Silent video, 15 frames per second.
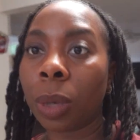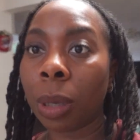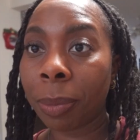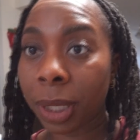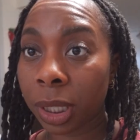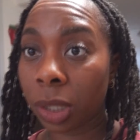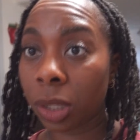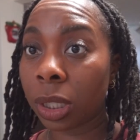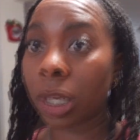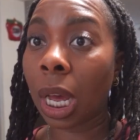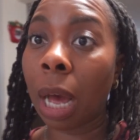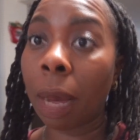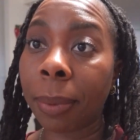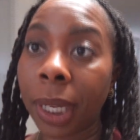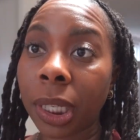way because this is a
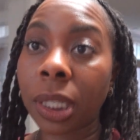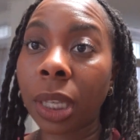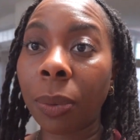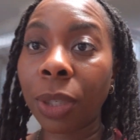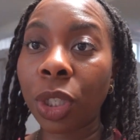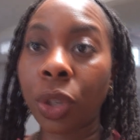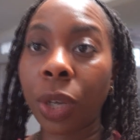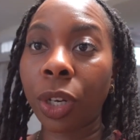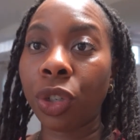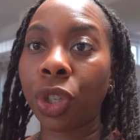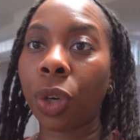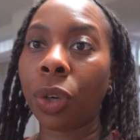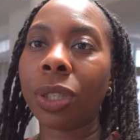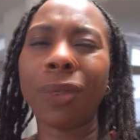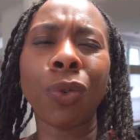hot mess. I went to Trader
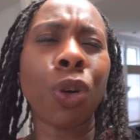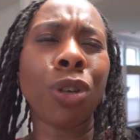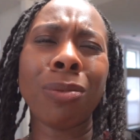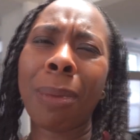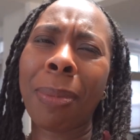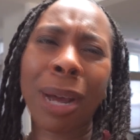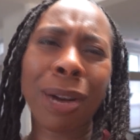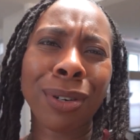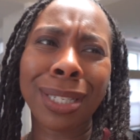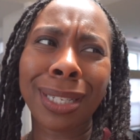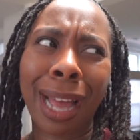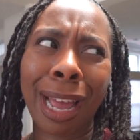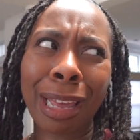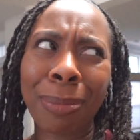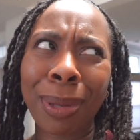Joe's. Of course, my battery is
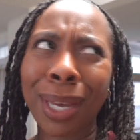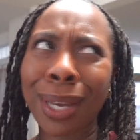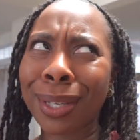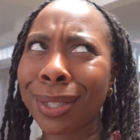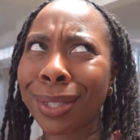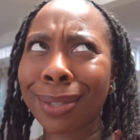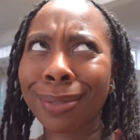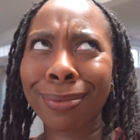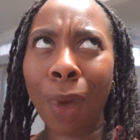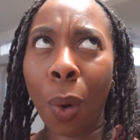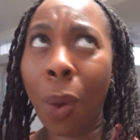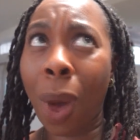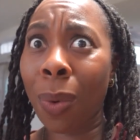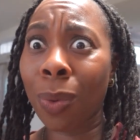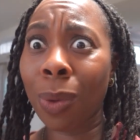dying, because
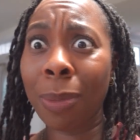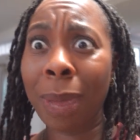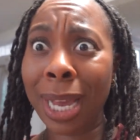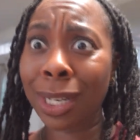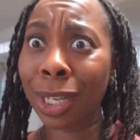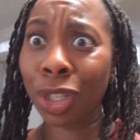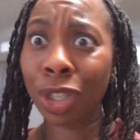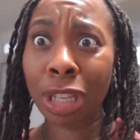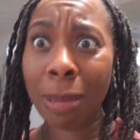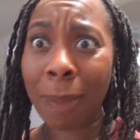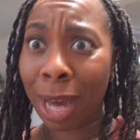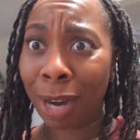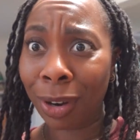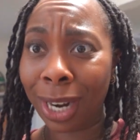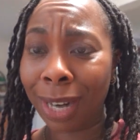why would we pay attention to the
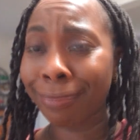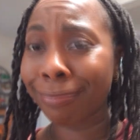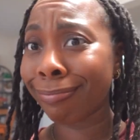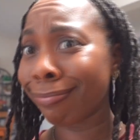battery?